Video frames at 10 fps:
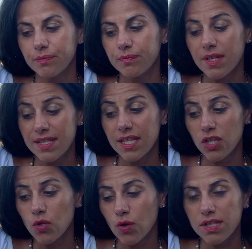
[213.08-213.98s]
they see
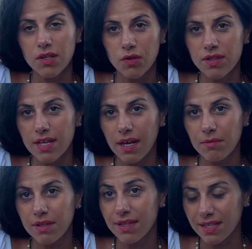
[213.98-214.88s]
you as a good time
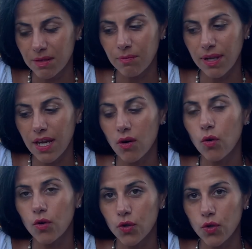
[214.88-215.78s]
and team player
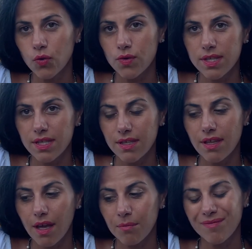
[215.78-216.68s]
or you see
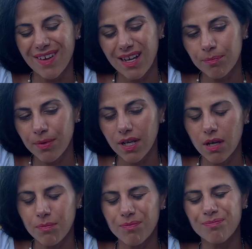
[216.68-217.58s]
them i picking up
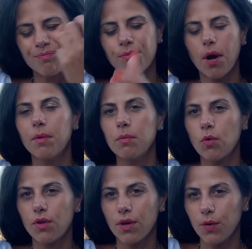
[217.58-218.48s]
probably
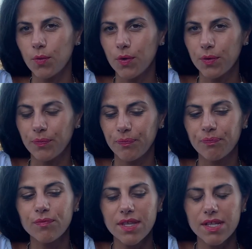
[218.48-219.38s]
more the other one
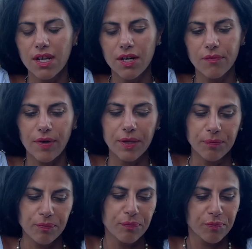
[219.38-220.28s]
let's clarify
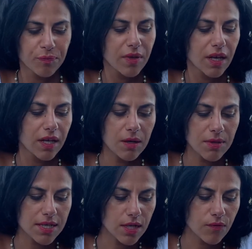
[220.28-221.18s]
Give me the
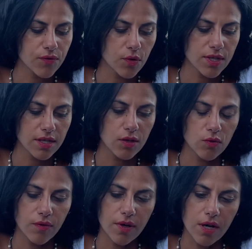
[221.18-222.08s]
Ten of Swords and the Two
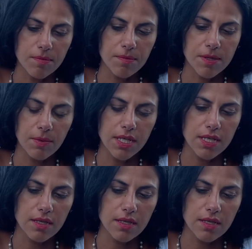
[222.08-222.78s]
of Cups, please.